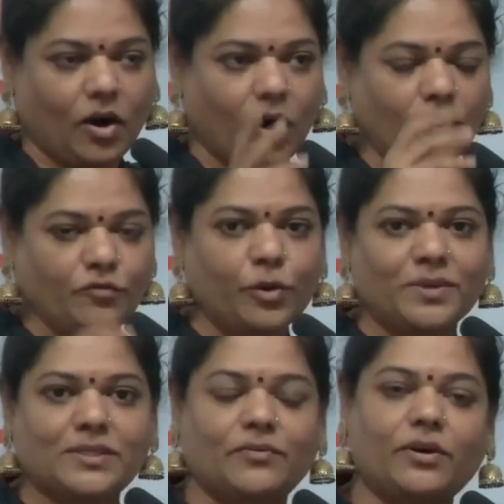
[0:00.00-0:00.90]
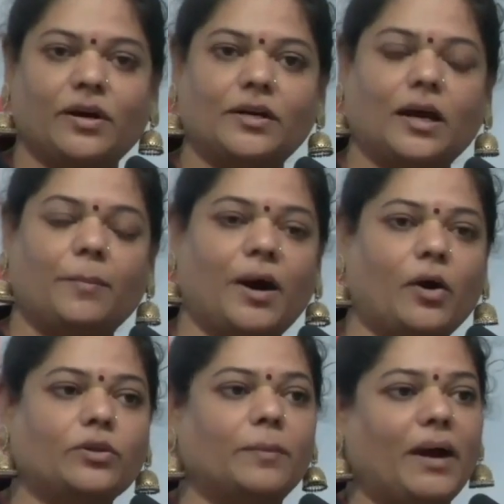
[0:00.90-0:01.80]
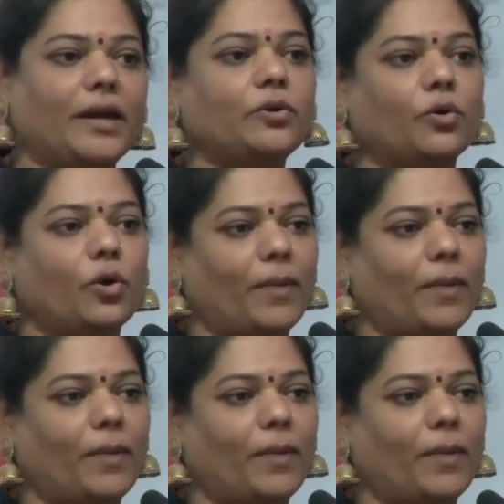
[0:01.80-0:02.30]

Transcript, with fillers: All of you must have heard about the micro,